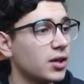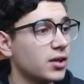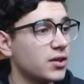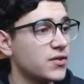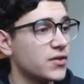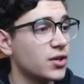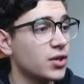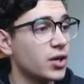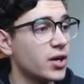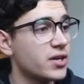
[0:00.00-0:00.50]

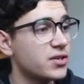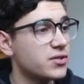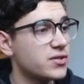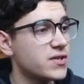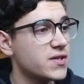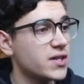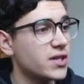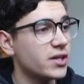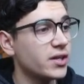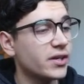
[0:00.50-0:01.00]
So as you
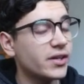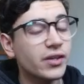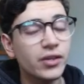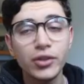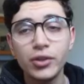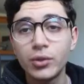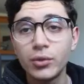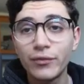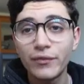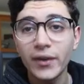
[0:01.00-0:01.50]
see here, a
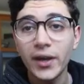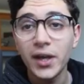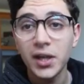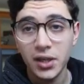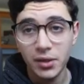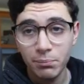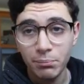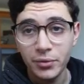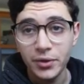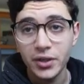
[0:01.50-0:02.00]
new file
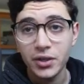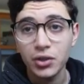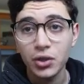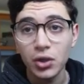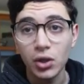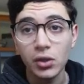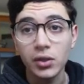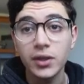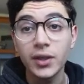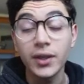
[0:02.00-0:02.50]
appeared
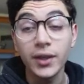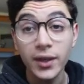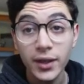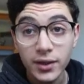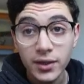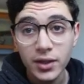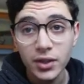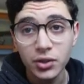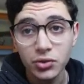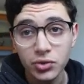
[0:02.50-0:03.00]
called
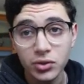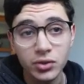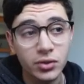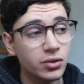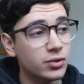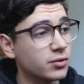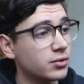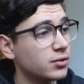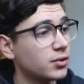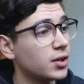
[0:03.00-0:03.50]

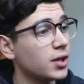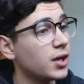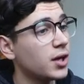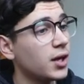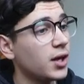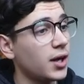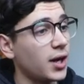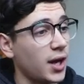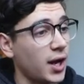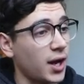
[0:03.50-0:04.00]
git-ignore,
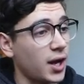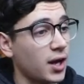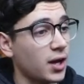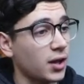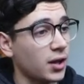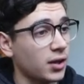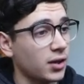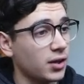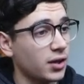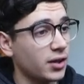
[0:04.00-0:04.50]

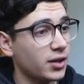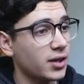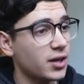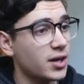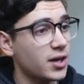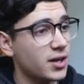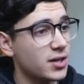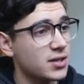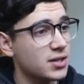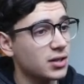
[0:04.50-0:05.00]
and it
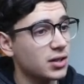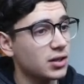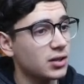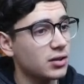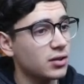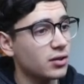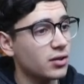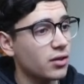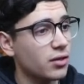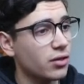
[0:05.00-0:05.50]
has
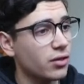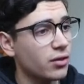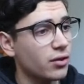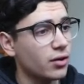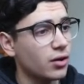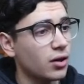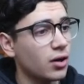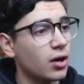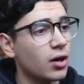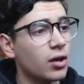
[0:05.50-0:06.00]

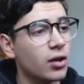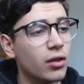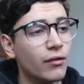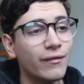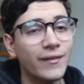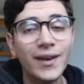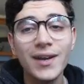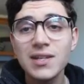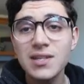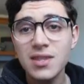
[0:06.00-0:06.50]
all the
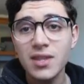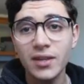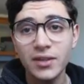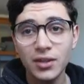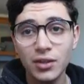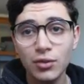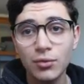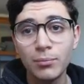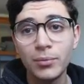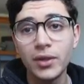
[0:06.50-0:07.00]
files that
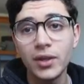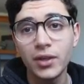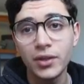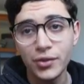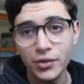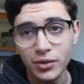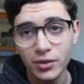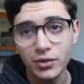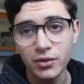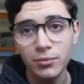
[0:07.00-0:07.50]
need to be
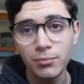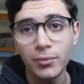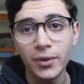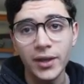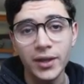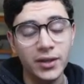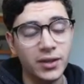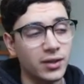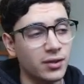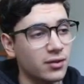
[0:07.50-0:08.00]
ignored
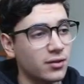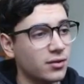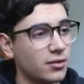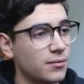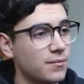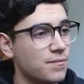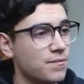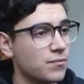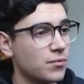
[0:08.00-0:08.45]
by Git.